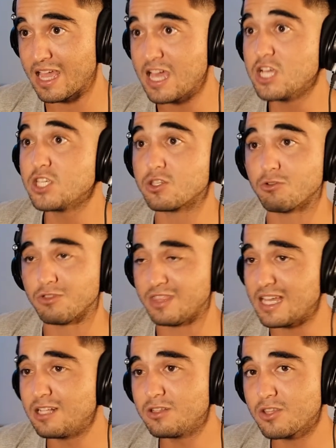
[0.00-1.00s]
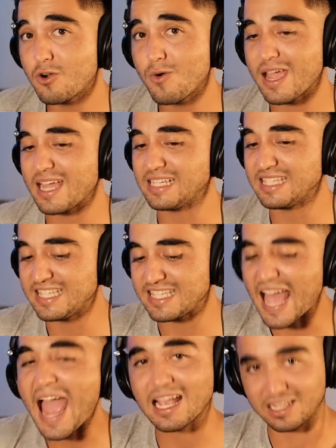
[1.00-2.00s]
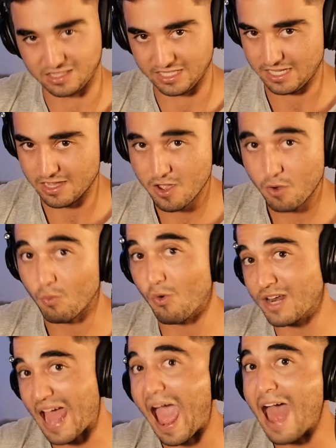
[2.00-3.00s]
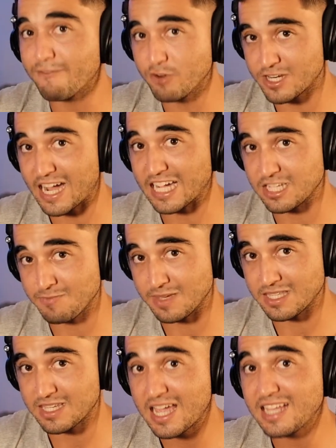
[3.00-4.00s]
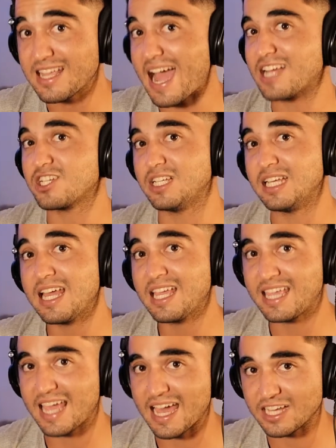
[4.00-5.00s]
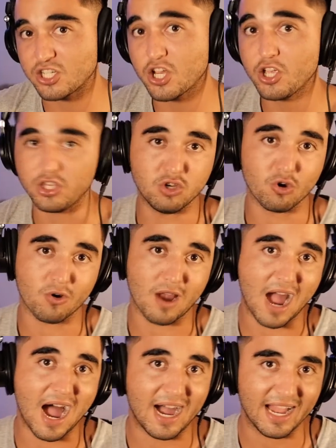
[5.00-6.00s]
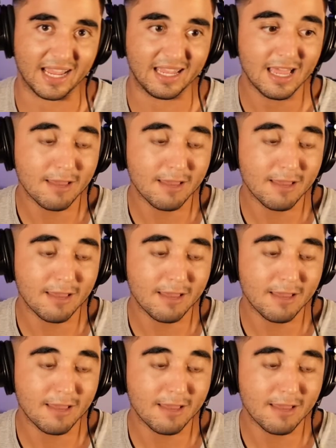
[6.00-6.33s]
so they'll know exactly what advertisements to actually catch your eye.